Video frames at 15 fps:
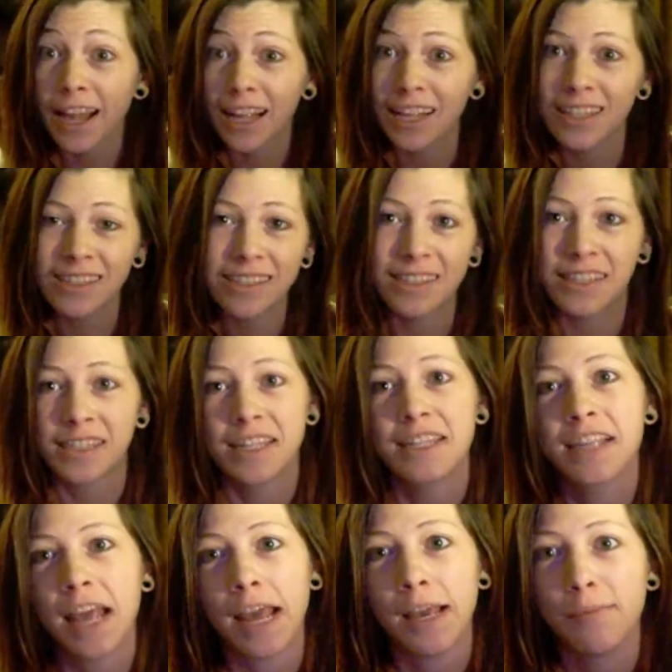guys, this
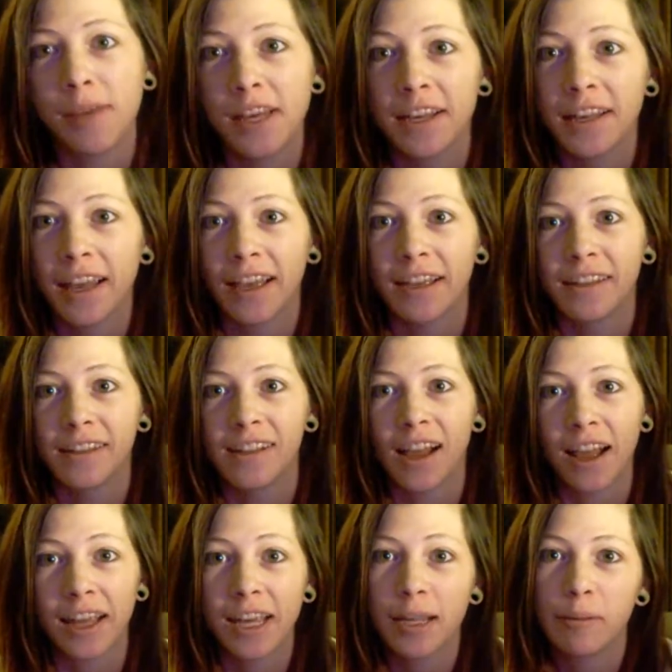is Amy again.
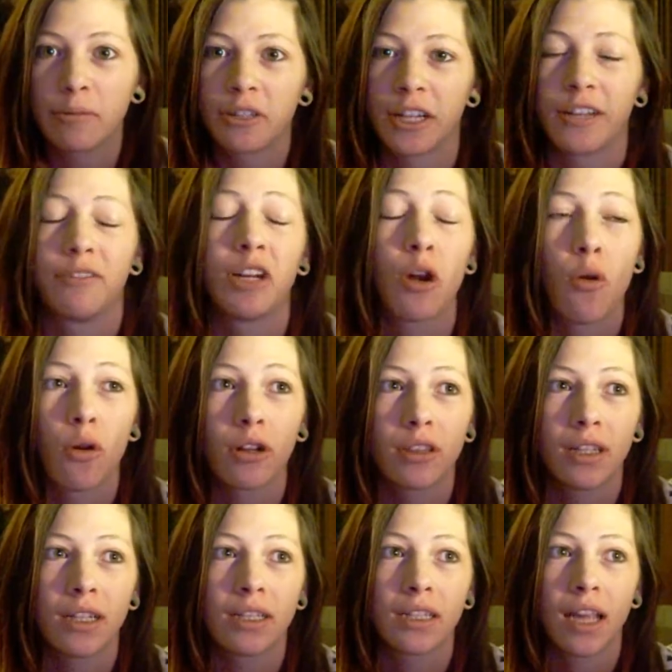I keep trying to record
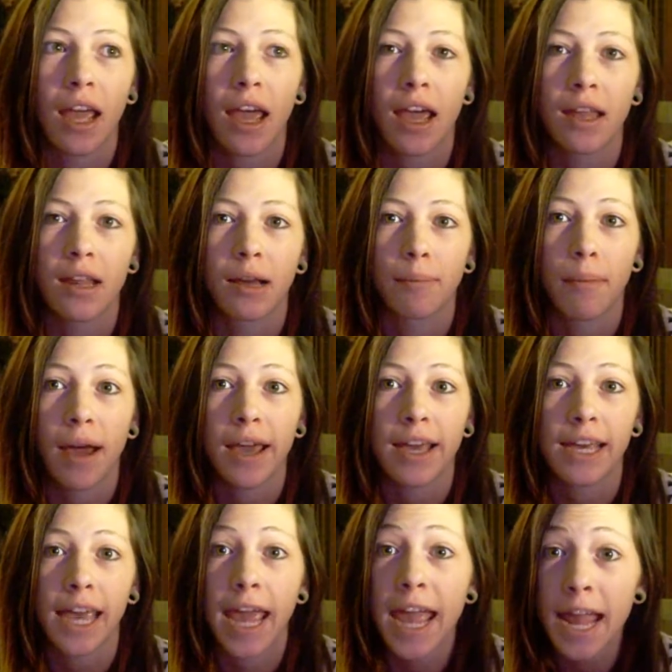this and my
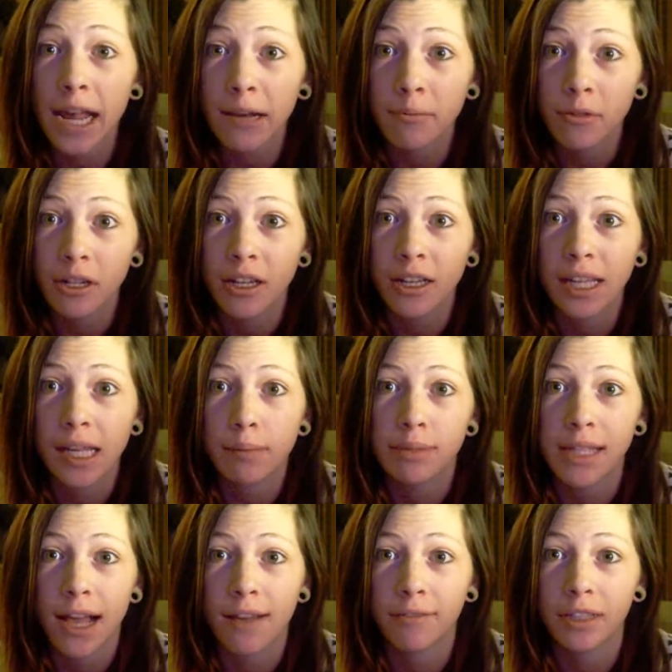camera keeps
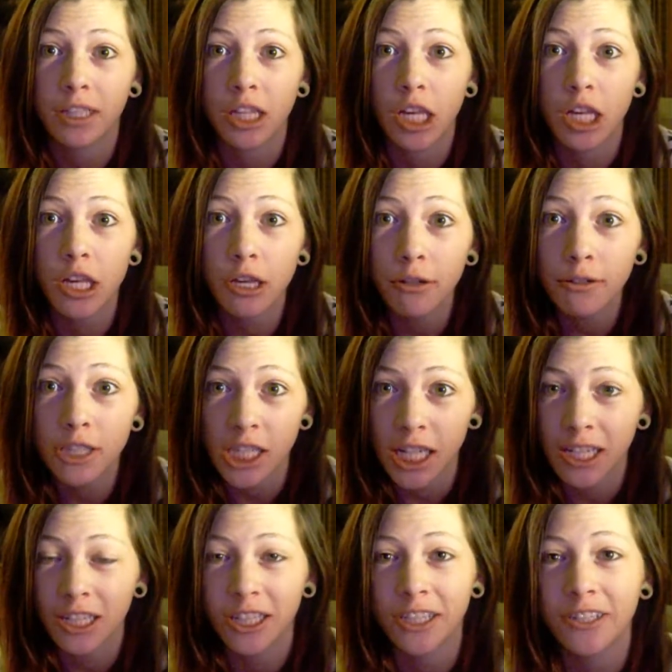having huge
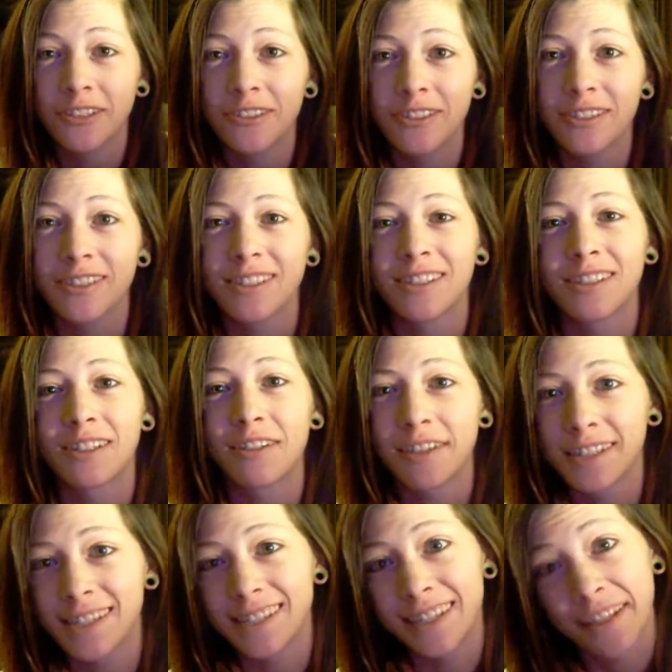issues, so
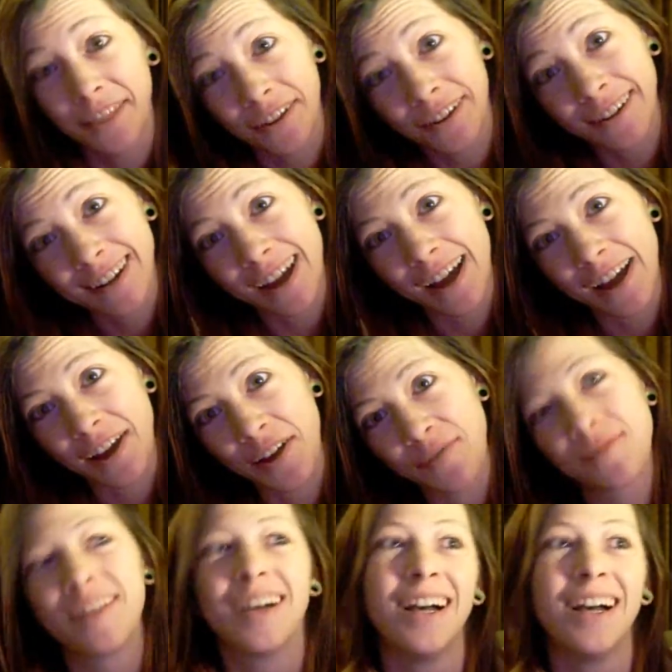this is the third time.